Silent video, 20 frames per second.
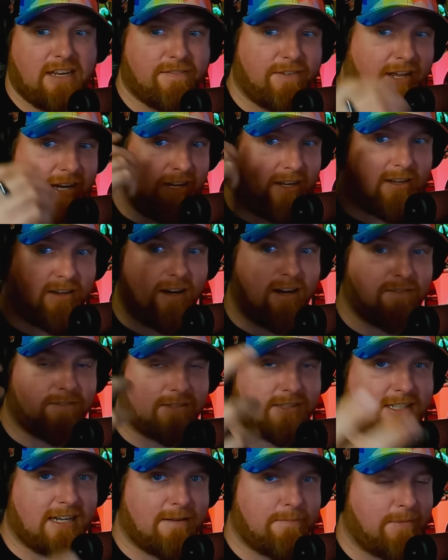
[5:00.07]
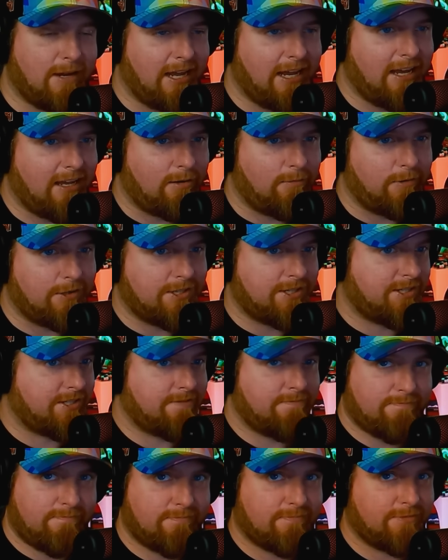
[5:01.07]
any off the top of my head,
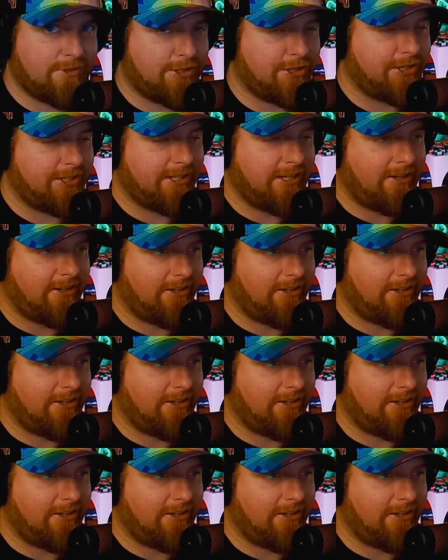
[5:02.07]
which should tell a